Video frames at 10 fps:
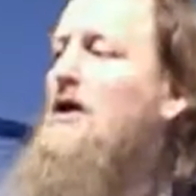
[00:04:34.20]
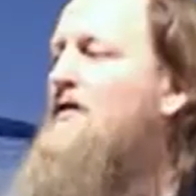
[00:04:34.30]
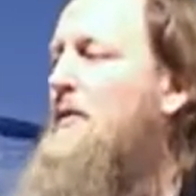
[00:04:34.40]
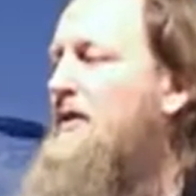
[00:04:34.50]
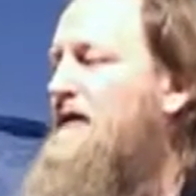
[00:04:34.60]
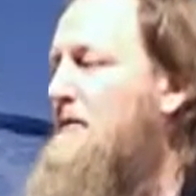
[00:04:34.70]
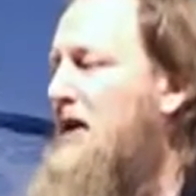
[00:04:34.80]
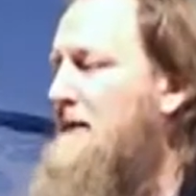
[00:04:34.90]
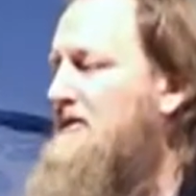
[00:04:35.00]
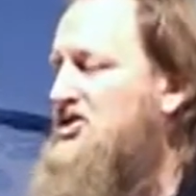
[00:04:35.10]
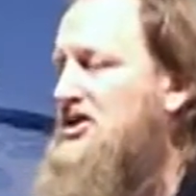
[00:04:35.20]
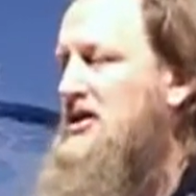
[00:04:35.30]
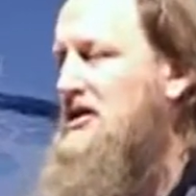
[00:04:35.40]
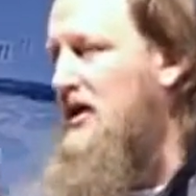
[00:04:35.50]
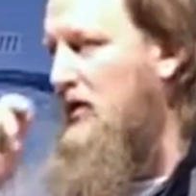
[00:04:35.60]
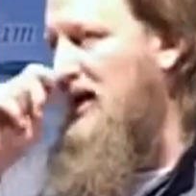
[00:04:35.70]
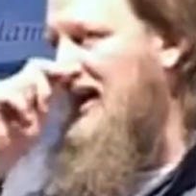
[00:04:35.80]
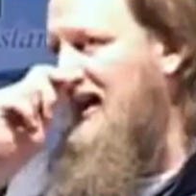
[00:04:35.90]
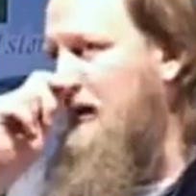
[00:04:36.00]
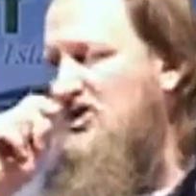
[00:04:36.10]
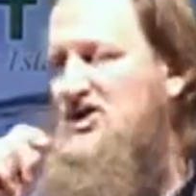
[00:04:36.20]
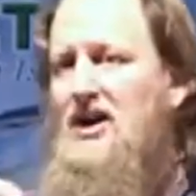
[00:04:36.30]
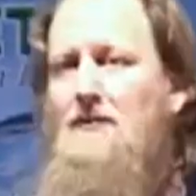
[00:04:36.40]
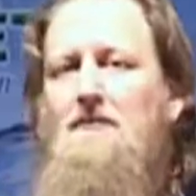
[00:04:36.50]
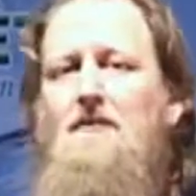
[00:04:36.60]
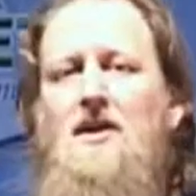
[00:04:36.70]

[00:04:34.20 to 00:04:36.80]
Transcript: of the Prophet Muhammad sallallahu alaihi wasallam.